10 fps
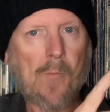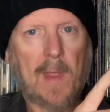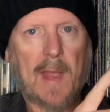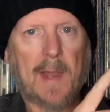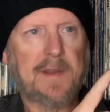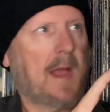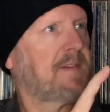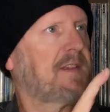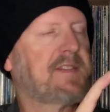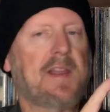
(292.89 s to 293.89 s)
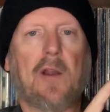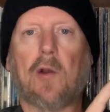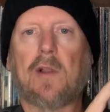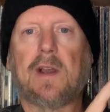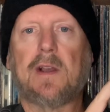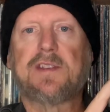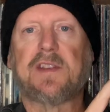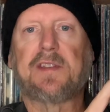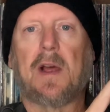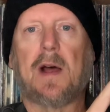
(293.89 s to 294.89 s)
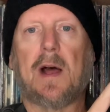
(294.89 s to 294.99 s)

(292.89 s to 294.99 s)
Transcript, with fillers: And as I said earlier, just uh,